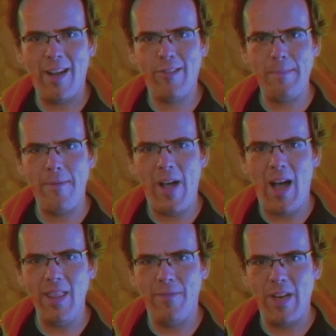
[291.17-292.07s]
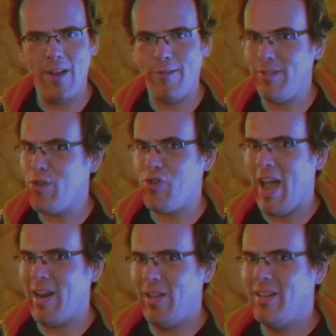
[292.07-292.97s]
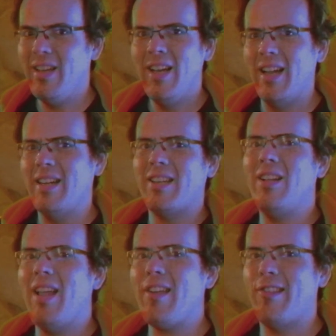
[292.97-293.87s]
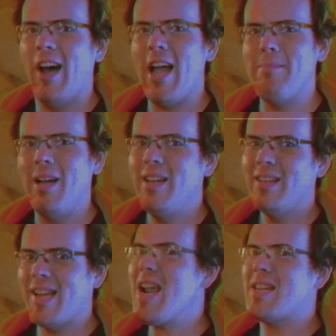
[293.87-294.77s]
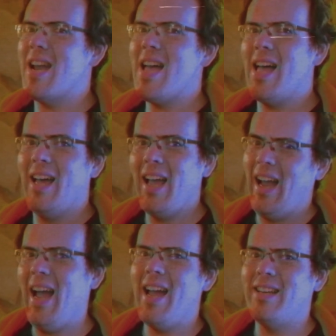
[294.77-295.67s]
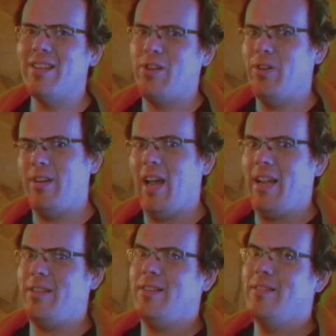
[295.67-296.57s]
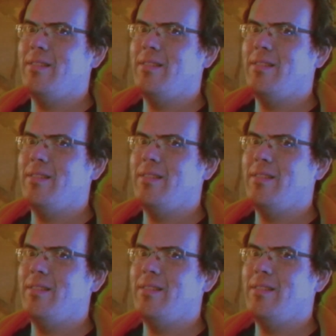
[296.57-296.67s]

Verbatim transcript: out some of our other videos on this channel. And until next time, take care and good night.